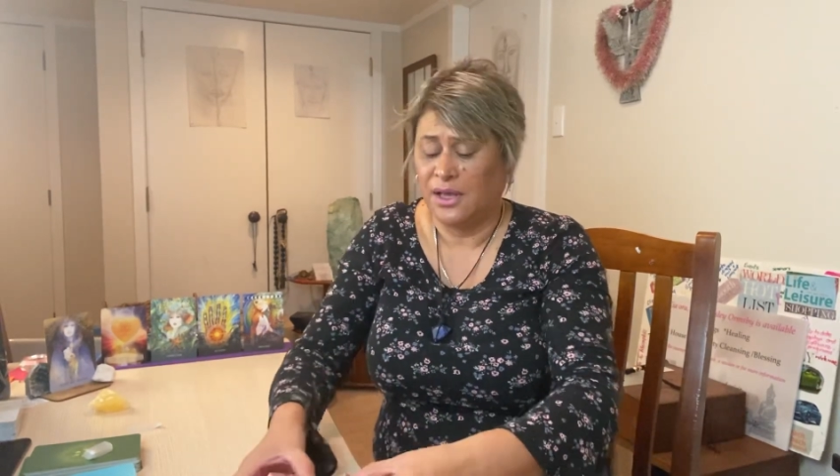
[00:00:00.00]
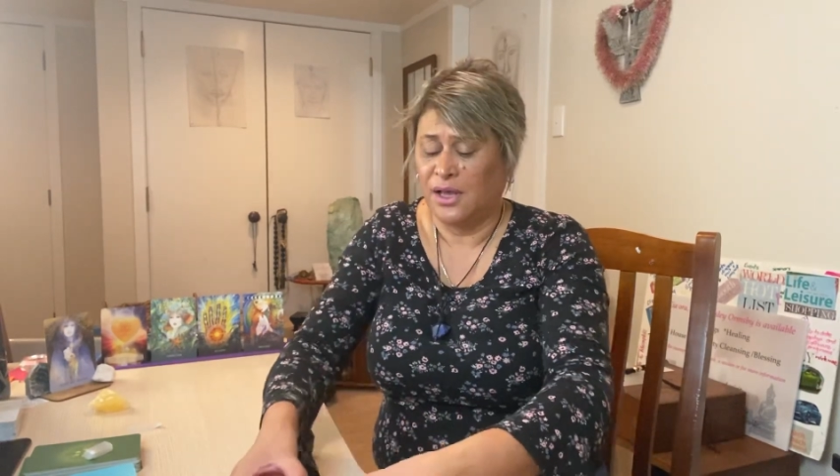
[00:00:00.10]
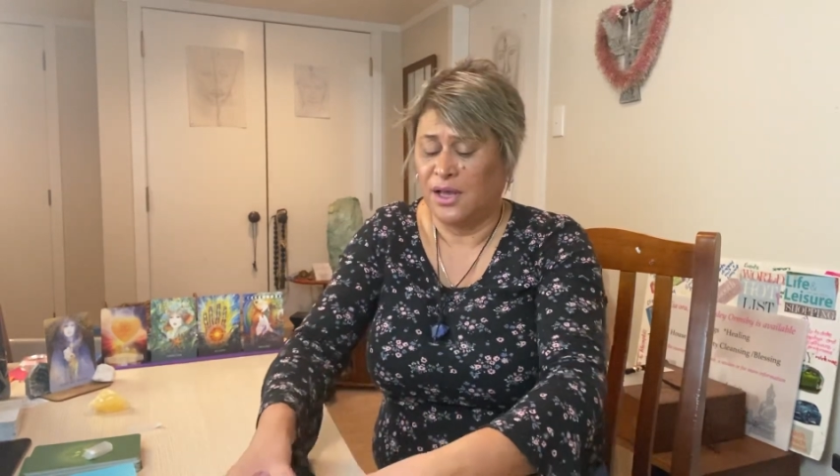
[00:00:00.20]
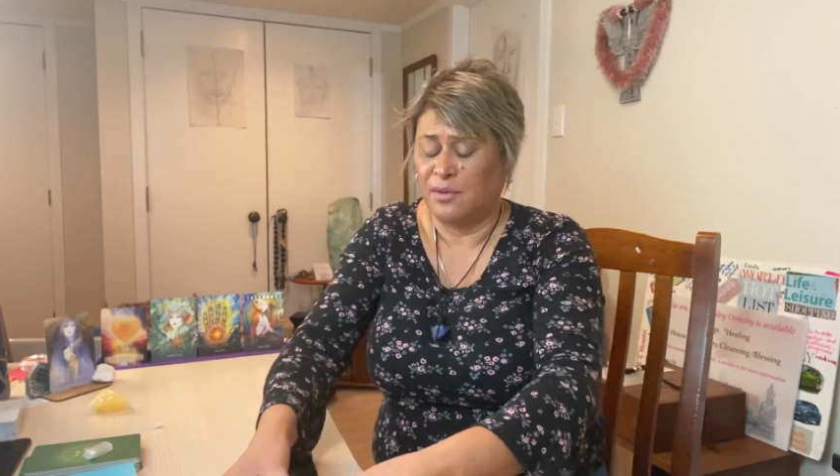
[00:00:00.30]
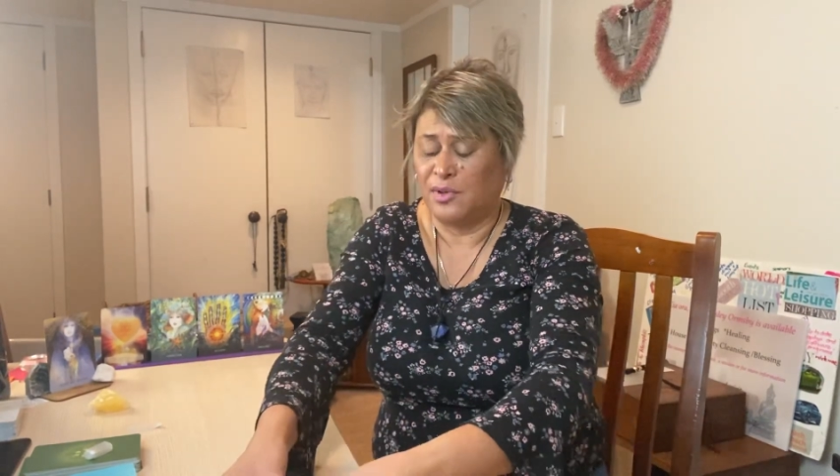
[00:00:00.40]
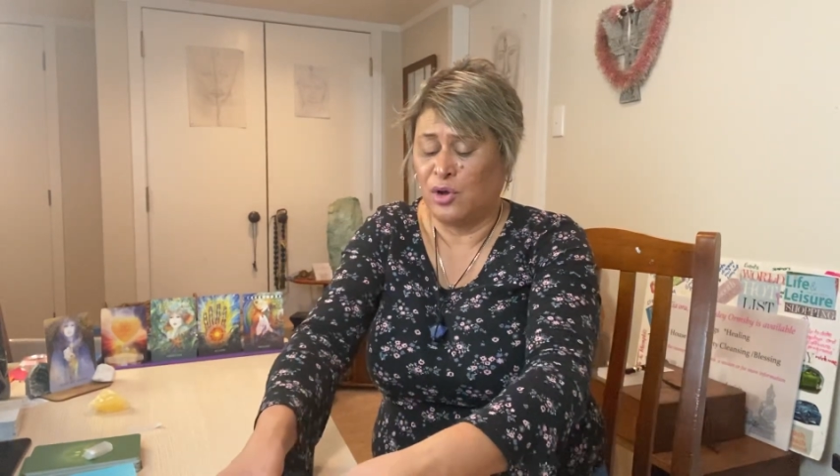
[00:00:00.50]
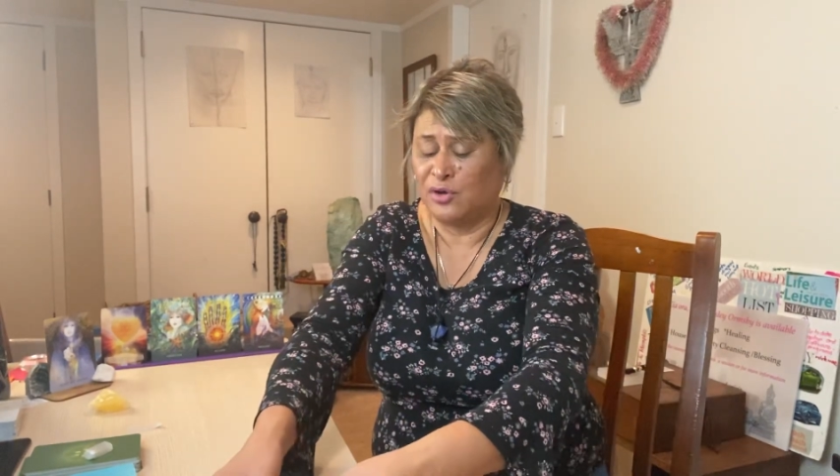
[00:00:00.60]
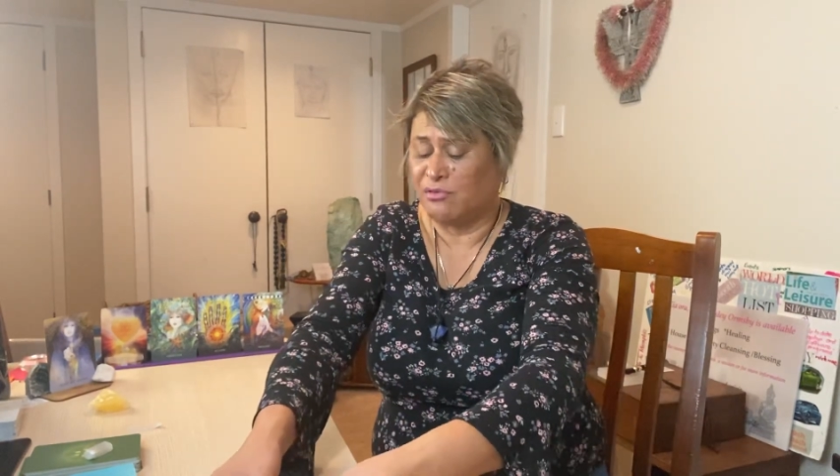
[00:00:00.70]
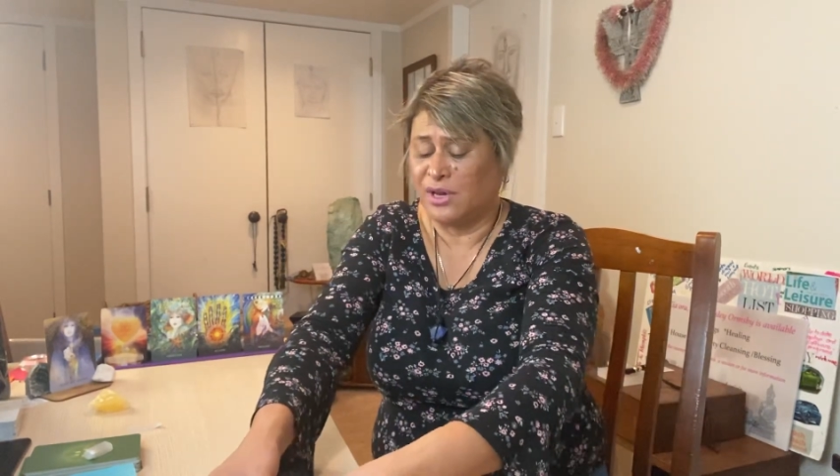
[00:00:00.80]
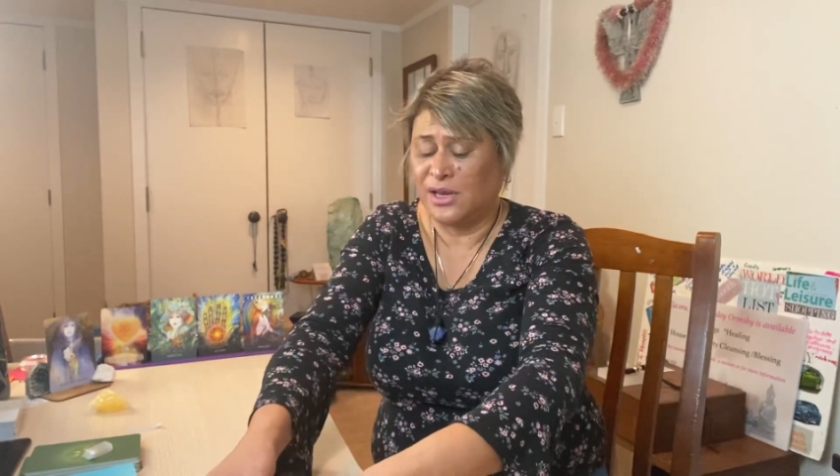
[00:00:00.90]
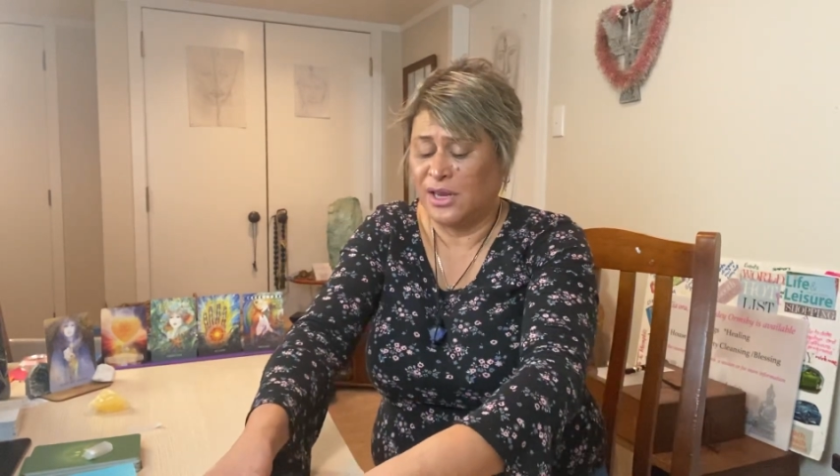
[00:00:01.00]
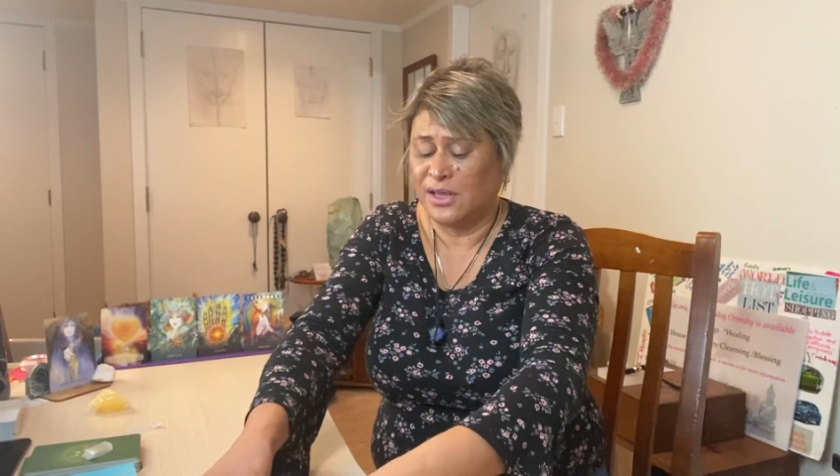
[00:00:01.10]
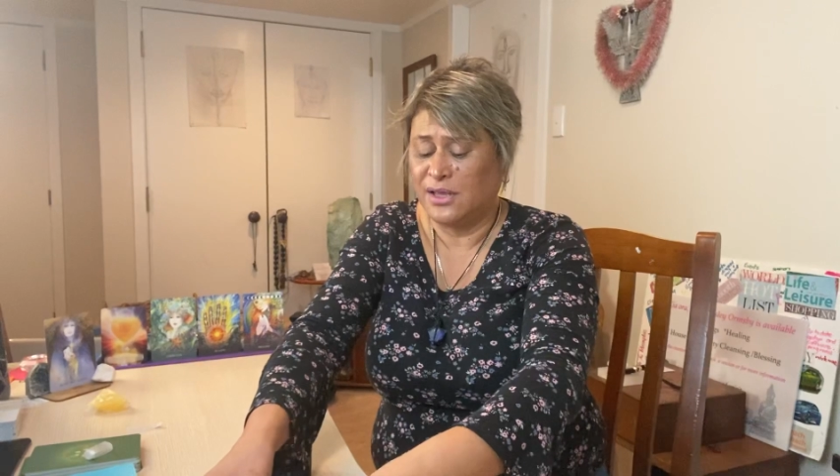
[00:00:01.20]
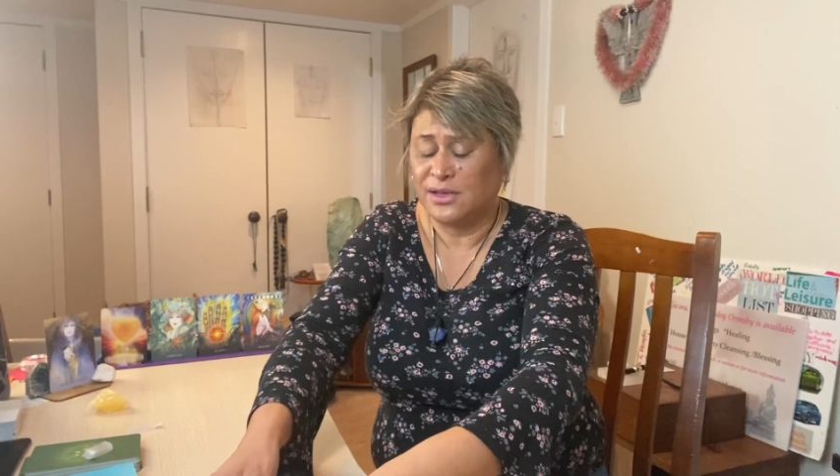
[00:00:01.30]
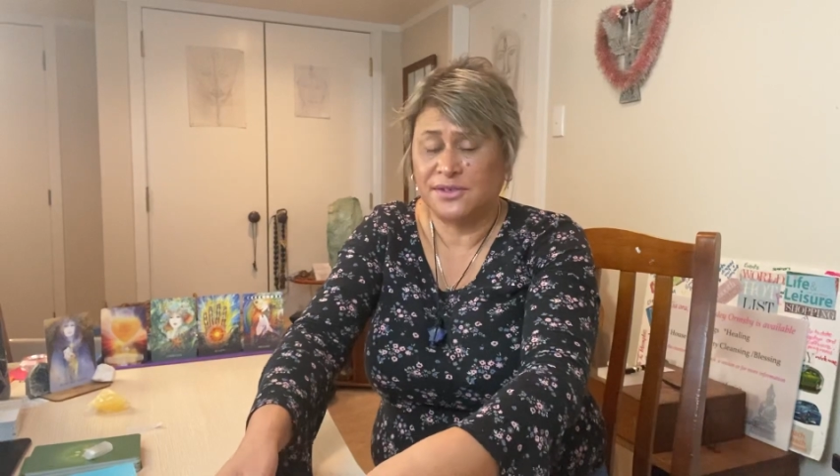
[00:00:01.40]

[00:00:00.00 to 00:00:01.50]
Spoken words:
honoringly